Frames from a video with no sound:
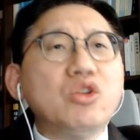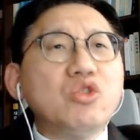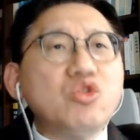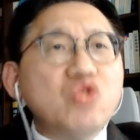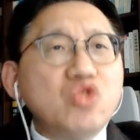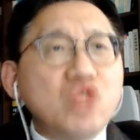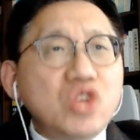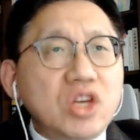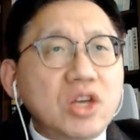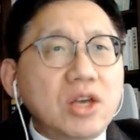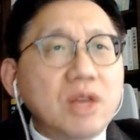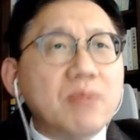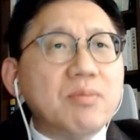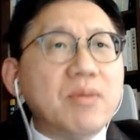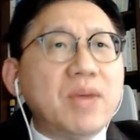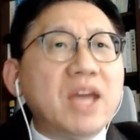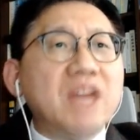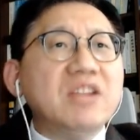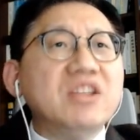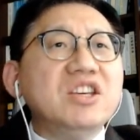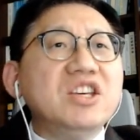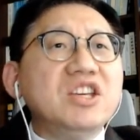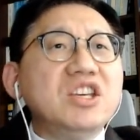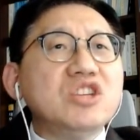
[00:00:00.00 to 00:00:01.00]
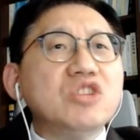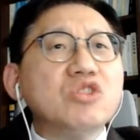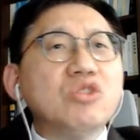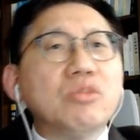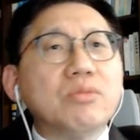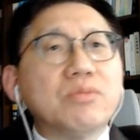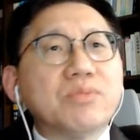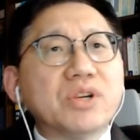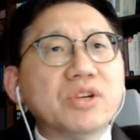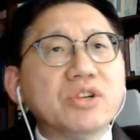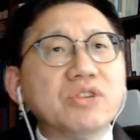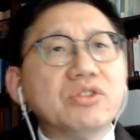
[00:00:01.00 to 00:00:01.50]
cheap and easy to
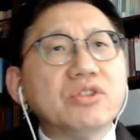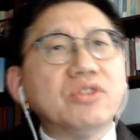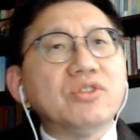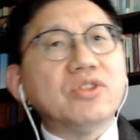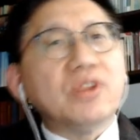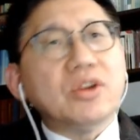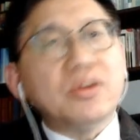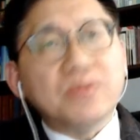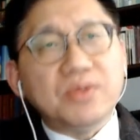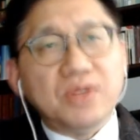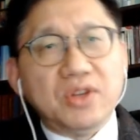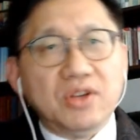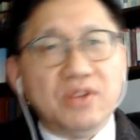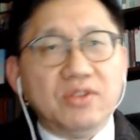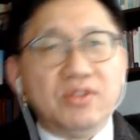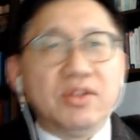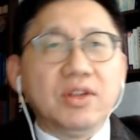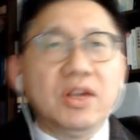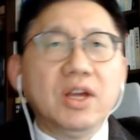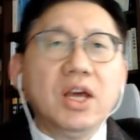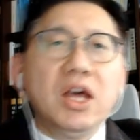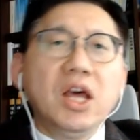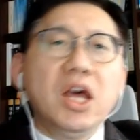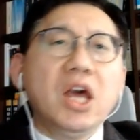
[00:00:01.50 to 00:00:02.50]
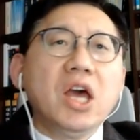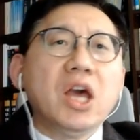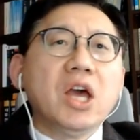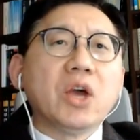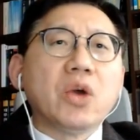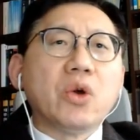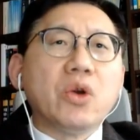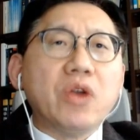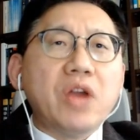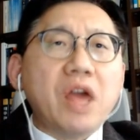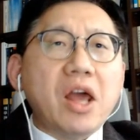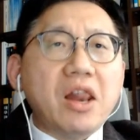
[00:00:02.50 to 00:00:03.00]
purchase substance.
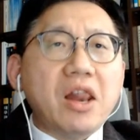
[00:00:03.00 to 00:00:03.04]
Korea